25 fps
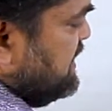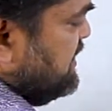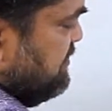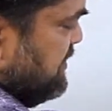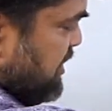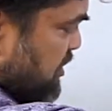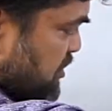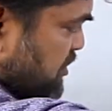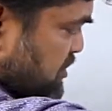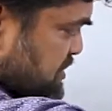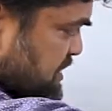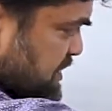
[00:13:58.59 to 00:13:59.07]

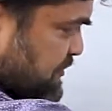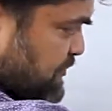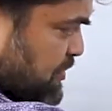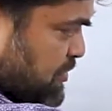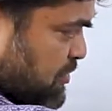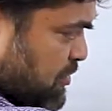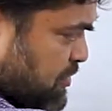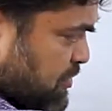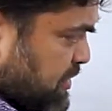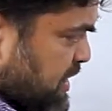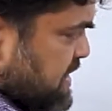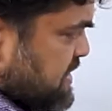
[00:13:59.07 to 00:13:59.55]
because if you
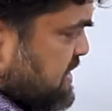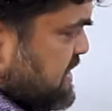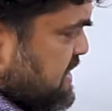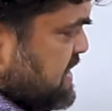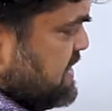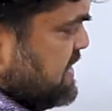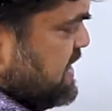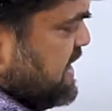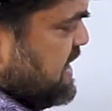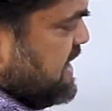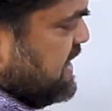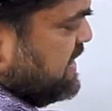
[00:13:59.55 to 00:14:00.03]
rotate
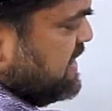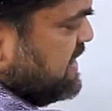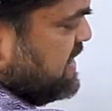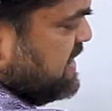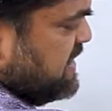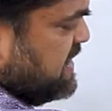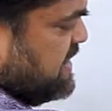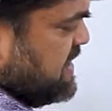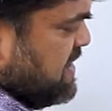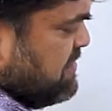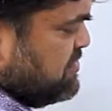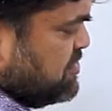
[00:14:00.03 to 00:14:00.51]
it, A
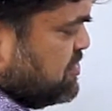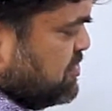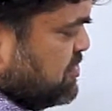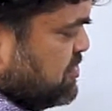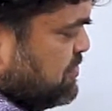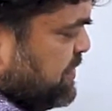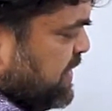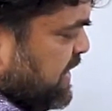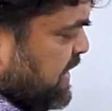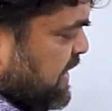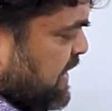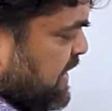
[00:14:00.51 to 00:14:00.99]
can come to
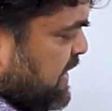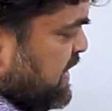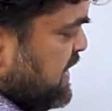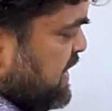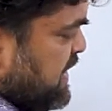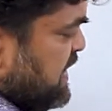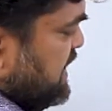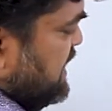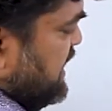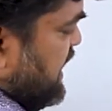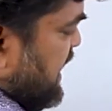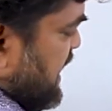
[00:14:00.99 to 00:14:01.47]
B,
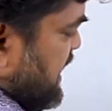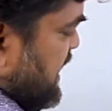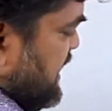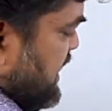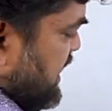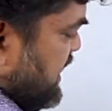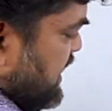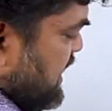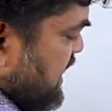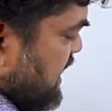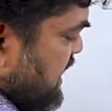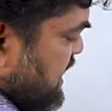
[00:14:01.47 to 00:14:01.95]
and
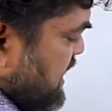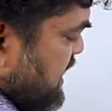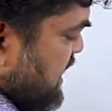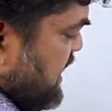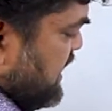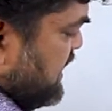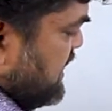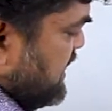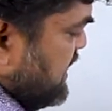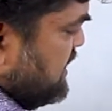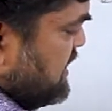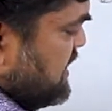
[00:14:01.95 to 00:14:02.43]
again
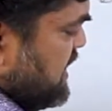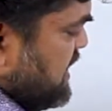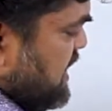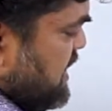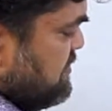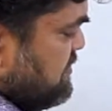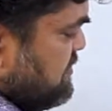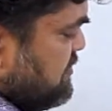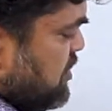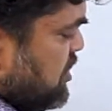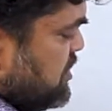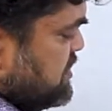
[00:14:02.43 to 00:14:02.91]
A can
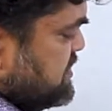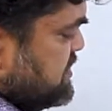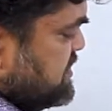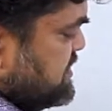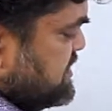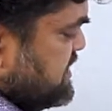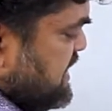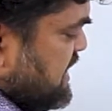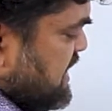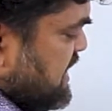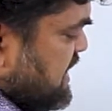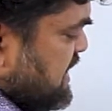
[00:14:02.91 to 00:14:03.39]
come on
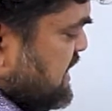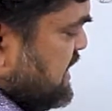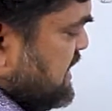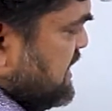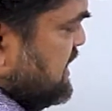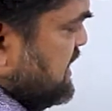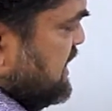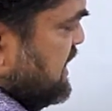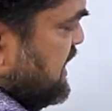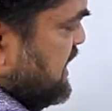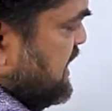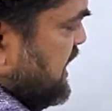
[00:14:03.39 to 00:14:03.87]

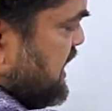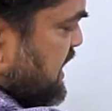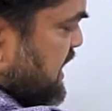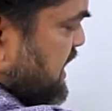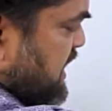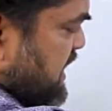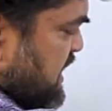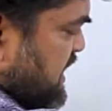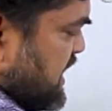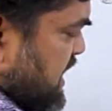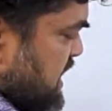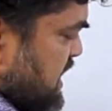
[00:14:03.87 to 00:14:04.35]
C, and
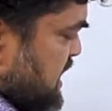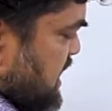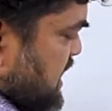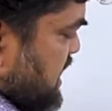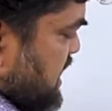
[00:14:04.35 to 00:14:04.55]
again A